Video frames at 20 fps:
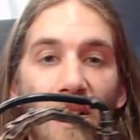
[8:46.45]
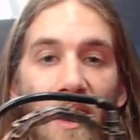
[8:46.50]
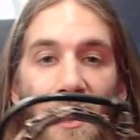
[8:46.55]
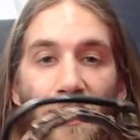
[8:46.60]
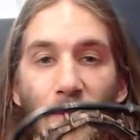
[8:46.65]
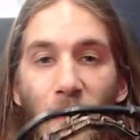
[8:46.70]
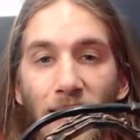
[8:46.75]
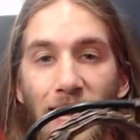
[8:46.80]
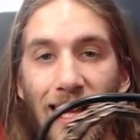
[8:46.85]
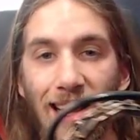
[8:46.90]
I
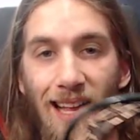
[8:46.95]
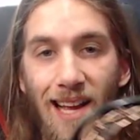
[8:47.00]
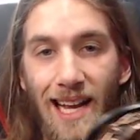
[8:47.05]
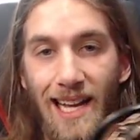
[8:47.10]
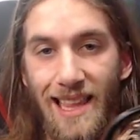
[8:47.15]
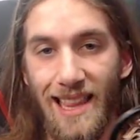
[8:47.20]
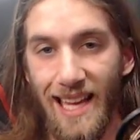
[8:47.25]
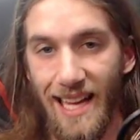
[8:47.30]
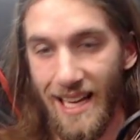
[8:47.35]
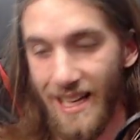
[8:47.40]
really
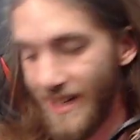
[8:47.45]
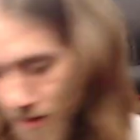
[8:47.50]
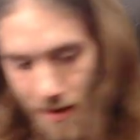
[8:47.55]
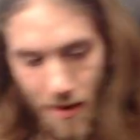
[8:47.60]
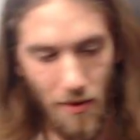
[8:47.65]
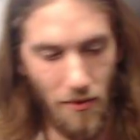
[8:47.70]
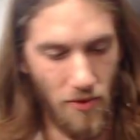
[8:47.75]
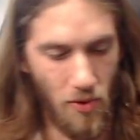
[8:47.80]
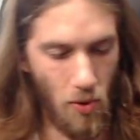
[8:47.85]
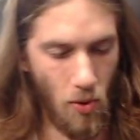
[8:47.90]
like that.
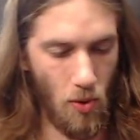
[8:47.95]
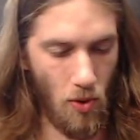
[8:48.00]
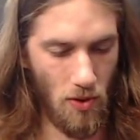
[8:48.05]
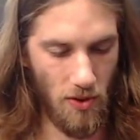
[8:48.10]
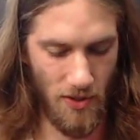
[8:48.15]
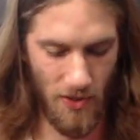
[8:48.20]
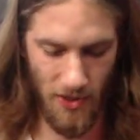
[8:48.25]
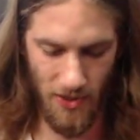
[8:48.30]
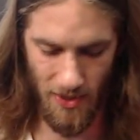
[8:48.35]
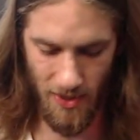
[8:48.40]
Then, of
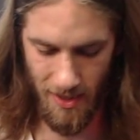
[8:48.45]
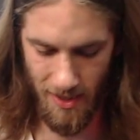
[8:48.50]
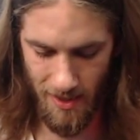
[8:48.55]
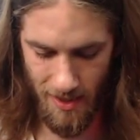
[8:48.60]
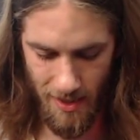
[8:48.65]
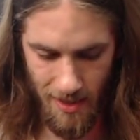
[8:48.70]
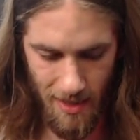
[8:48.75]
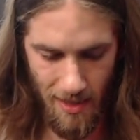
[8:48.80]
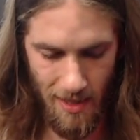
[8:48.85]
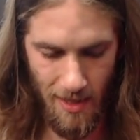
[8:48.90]
course,
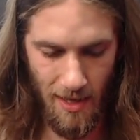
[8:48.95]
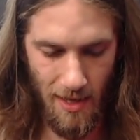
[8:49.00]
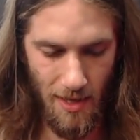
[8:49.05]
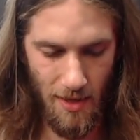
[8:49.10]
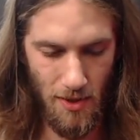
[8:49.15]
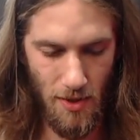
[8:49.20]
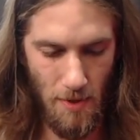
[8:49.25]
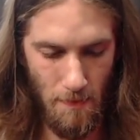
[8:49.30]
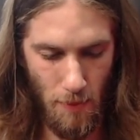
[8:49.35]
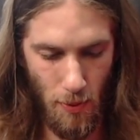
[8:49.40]

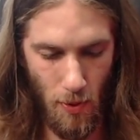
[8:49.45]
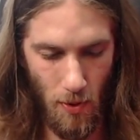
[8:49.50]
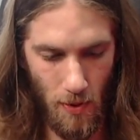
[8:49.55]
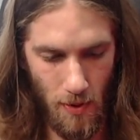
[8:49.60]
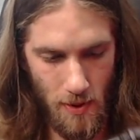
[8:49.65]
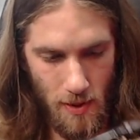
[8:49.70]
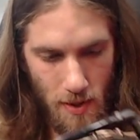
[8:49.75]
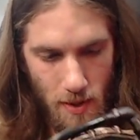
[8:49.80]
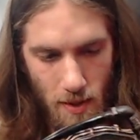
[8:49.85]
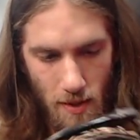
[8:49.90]
you
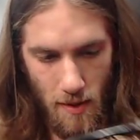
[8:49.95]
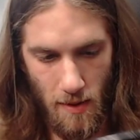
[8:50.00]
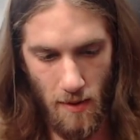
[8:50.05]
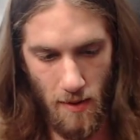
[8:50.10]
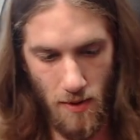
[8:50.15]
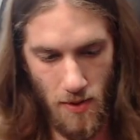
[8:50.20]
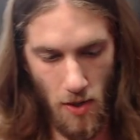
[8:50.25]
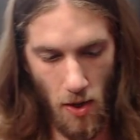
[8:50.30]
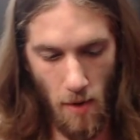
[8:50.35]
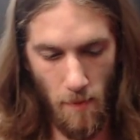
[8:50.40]
put
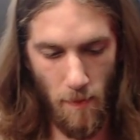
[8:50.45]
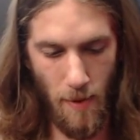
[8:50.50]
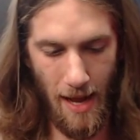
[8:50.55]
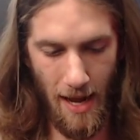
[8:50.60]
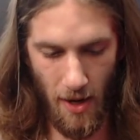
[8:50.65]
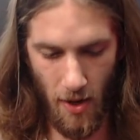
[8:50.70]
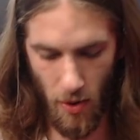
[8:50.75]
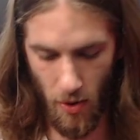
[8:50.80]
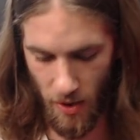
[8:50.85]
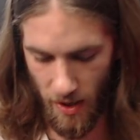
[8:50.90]
the top
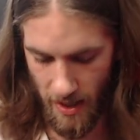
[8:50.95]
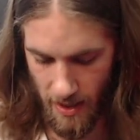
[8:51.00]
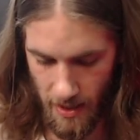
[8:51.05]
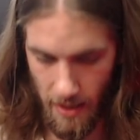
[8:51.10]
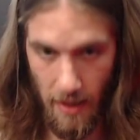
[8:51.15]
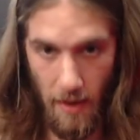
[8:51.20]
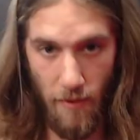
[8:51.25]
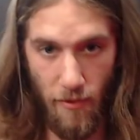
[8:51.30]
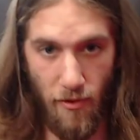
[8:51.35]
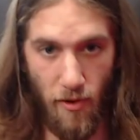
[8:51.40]
back on it,
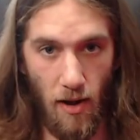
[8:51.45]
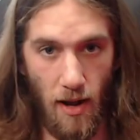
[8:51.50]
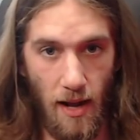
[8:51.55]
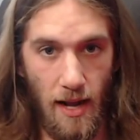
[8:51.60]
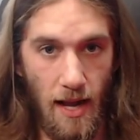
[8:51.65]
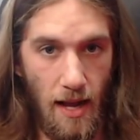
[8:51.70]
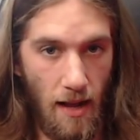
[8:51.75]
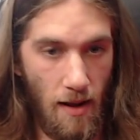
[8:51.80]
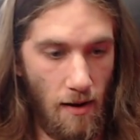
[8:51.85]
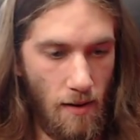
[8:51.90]
if I
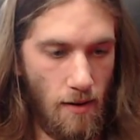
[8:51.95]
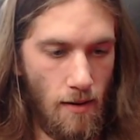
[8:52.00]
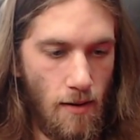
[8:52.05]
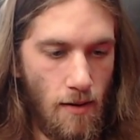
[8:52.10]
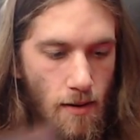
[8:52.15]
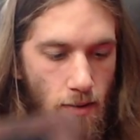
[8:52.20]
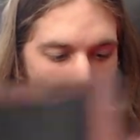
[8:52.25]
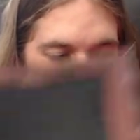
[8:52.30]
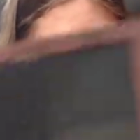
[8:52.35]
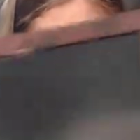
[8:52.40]
can
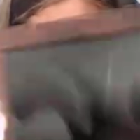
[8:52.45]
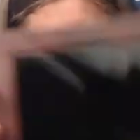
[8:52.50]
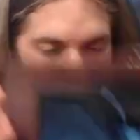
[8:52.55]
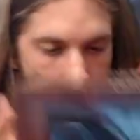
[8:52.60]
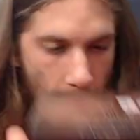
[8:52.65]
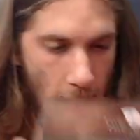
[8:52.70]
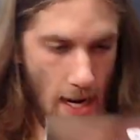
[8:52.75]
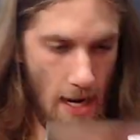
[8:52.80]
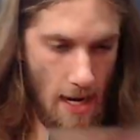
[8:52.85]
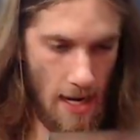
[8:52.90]

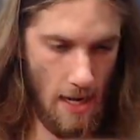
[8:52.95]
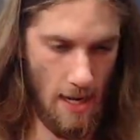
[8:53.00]
get it.